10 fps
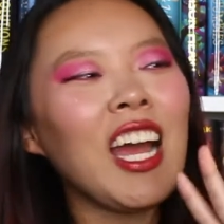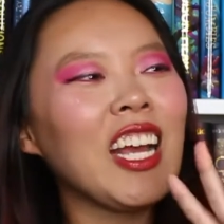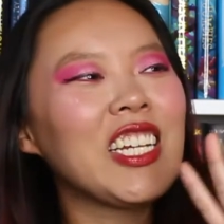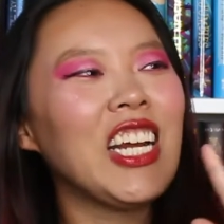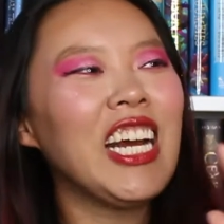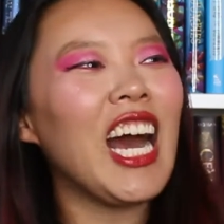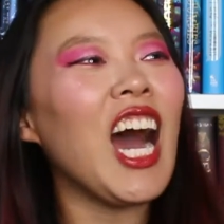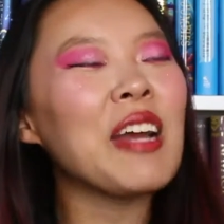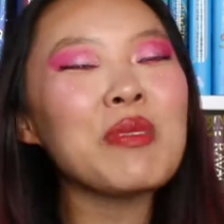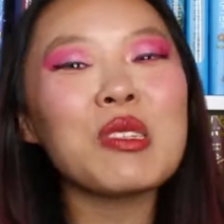I, I
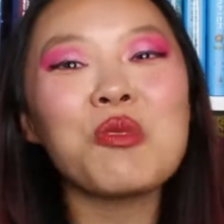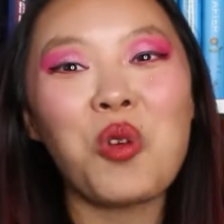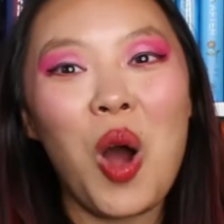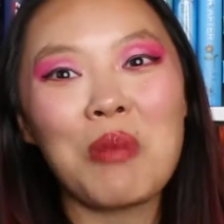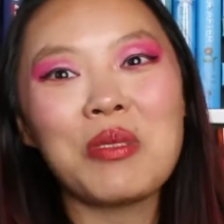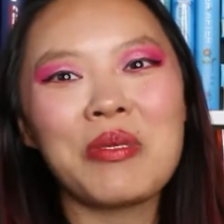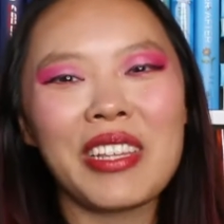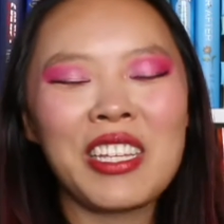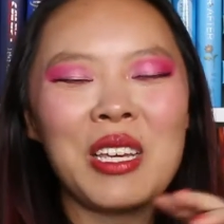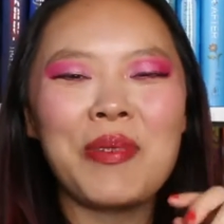I'm swamped
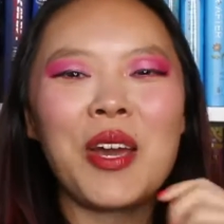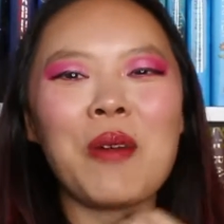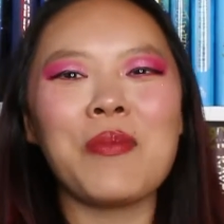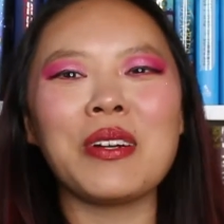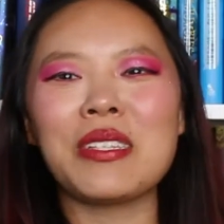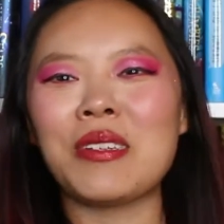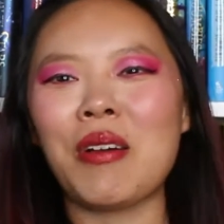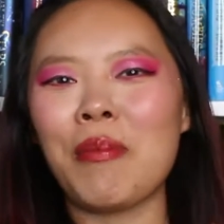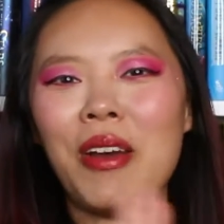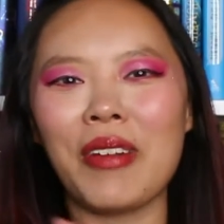with TBR books,
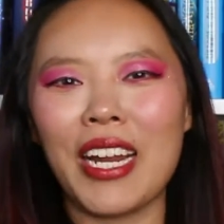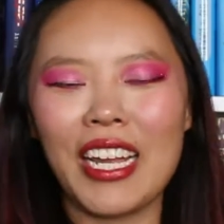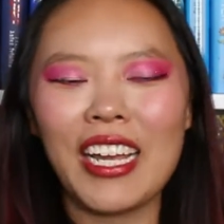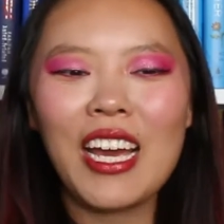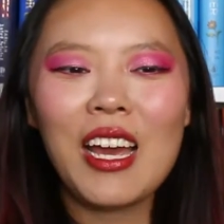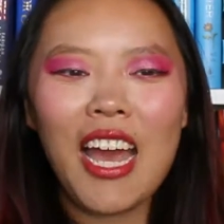so I'm not ready.